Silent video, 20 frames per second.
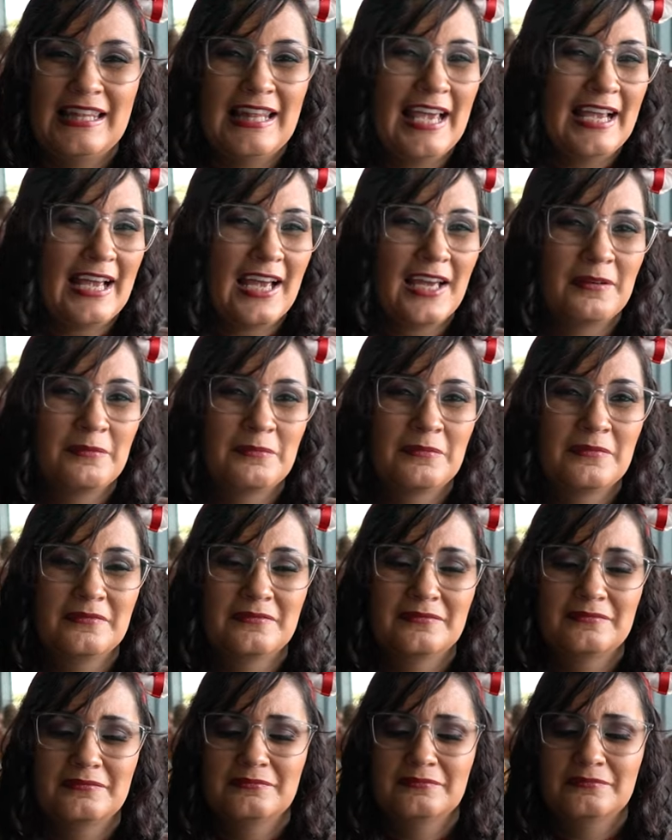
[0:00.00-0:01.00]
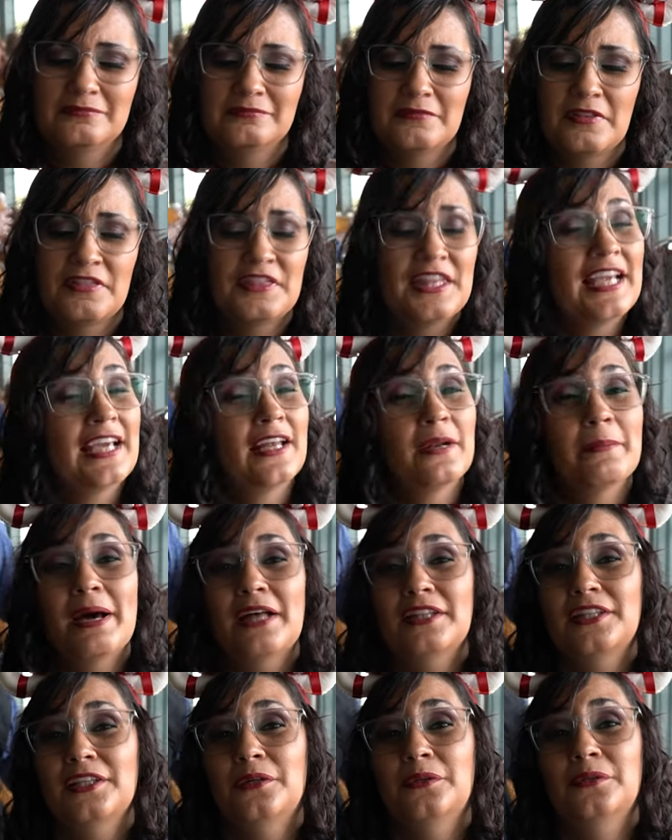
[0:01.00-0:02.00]
like I'm thinking
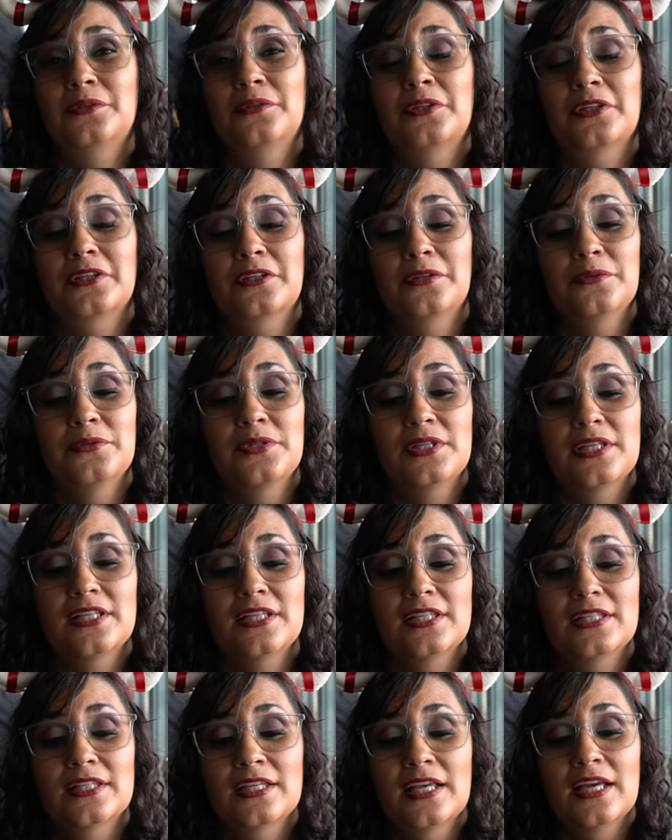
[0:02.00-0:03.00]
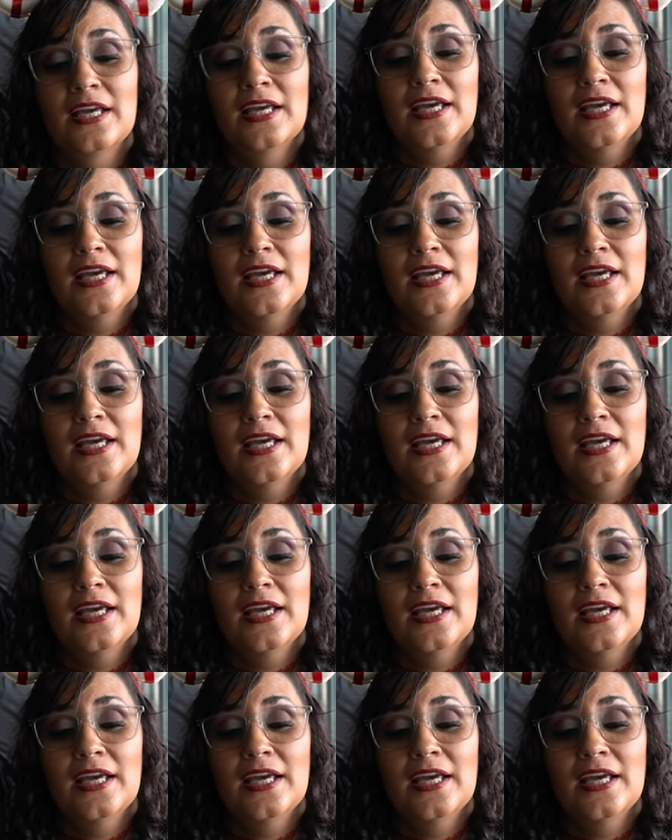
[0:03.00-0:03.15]
about the old Narcoossee's.